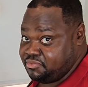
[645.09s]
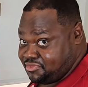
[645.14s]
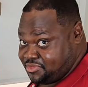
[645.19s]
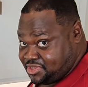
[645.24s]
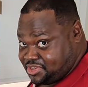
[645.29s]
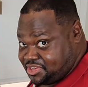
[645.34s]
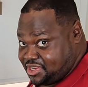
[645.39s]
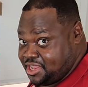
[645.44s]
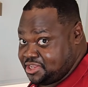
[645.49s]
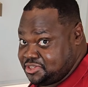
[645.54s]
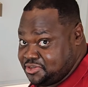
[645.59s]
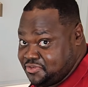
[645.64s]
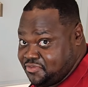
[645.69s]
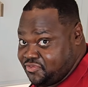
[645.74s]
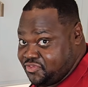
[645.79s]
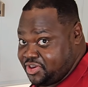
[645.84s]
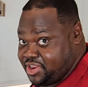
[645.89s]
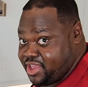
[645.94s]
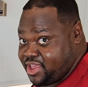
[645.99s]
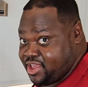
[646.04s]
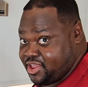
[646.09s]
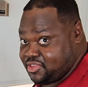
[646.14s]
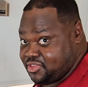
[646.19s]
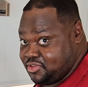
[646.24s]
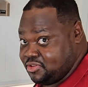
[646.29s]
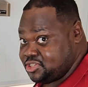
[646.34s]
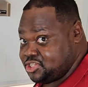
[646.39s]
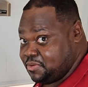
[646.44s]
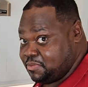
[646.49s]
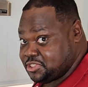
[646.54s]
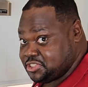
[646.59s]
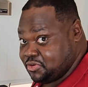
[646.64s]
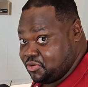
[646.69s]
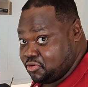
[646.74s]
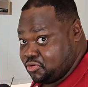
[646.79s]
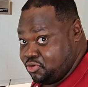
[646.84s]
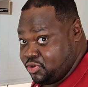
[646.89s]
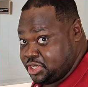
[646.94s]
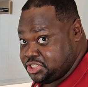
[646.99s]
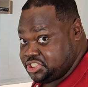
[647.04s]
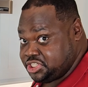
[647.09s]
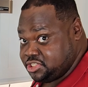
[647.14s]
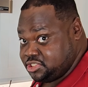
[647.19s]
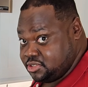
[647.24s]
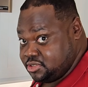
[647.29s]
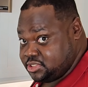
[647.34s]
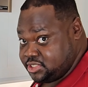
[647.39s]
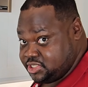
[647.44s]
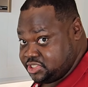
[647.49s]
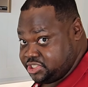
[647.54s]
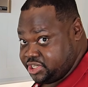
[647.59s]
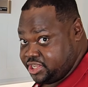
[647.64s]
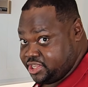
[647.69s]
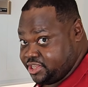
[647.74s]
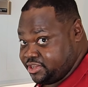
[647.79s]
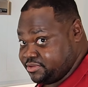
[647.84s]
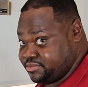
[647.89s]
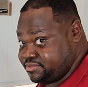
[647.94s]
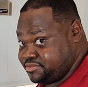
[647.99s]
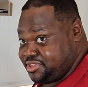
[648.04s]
Stay tuned for that. You talking about some crunchy, juicy chicken.